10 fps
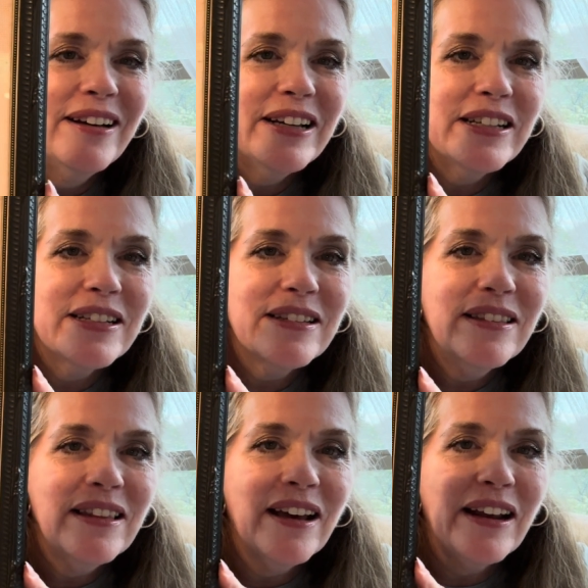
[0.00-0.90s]

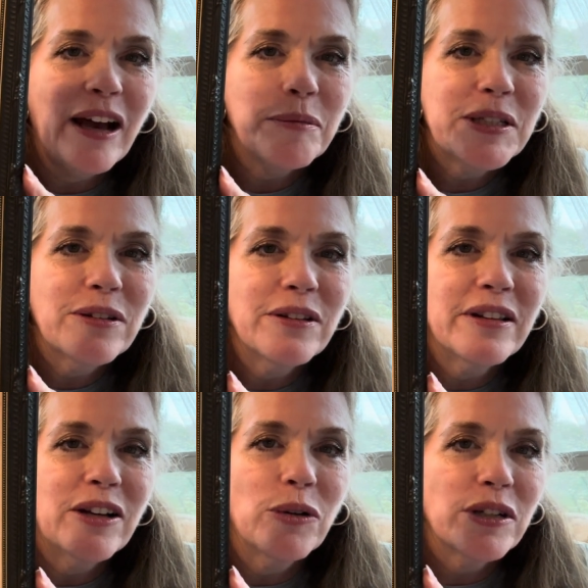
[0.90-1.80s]
Isn't that absolutely
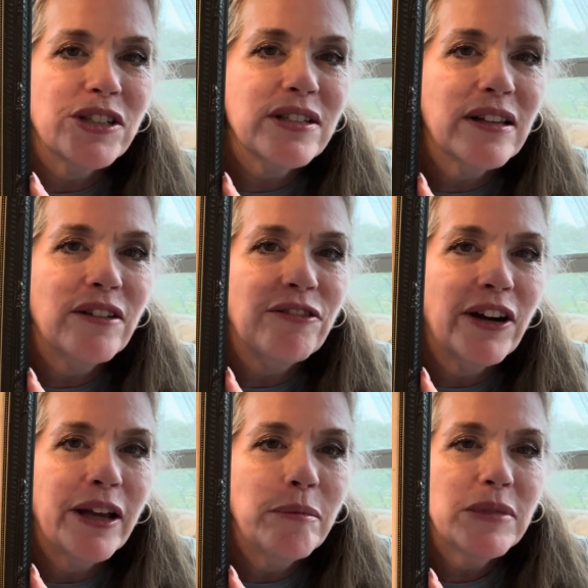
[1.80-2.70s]
gorgeously
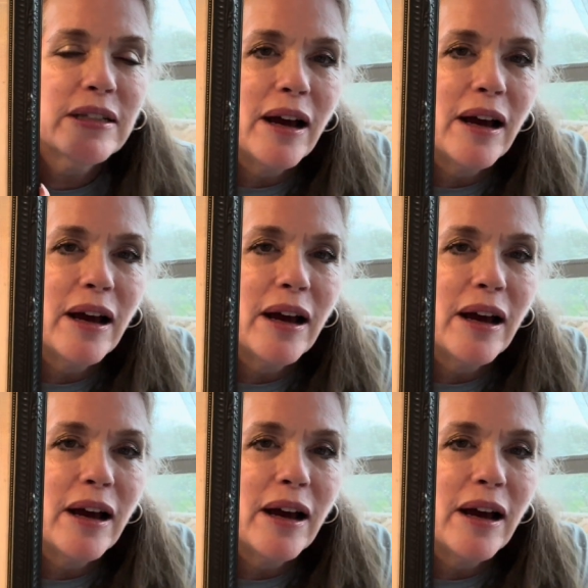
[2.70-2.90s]
framed?